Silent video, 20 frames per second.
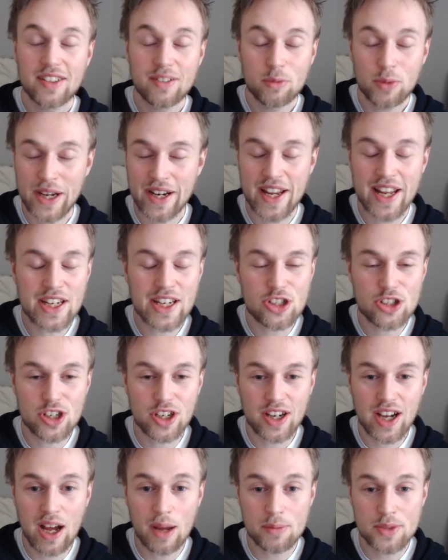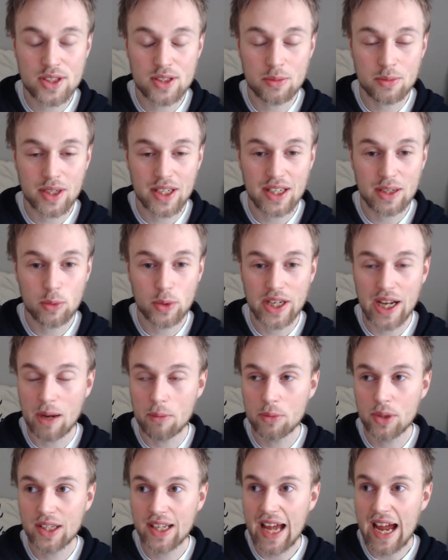When energy comes to me, when
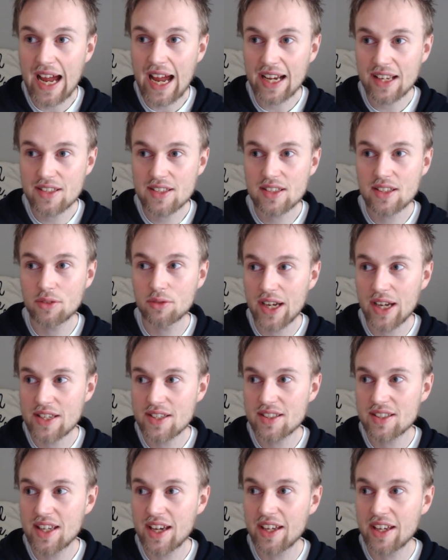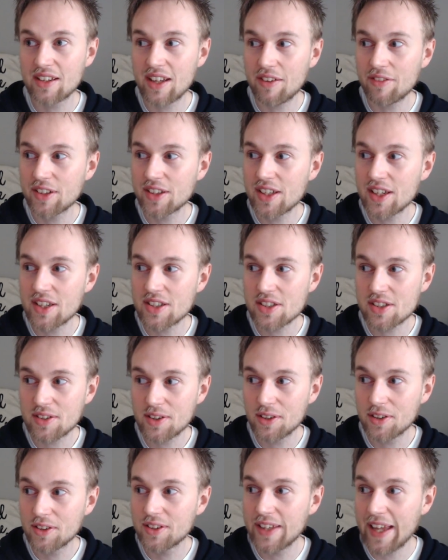I'm relaxed and rested and everything is
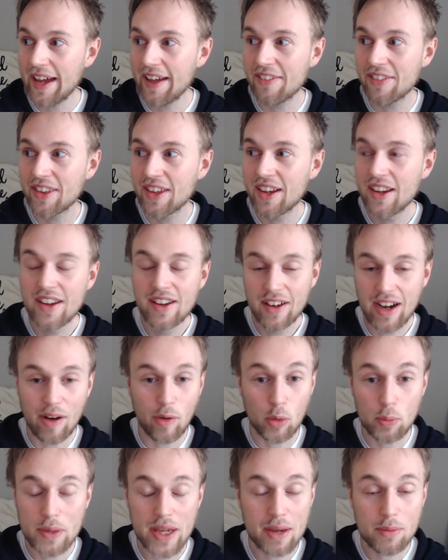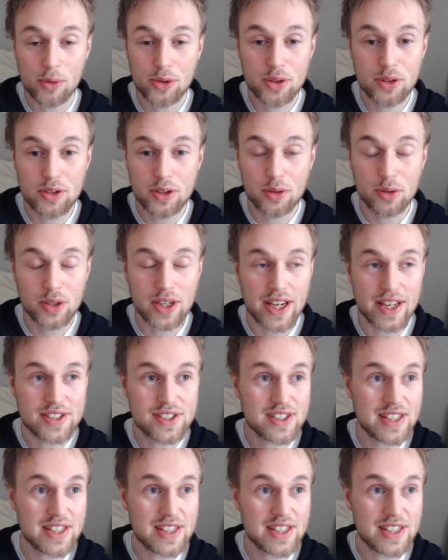good, then I will be able to do this.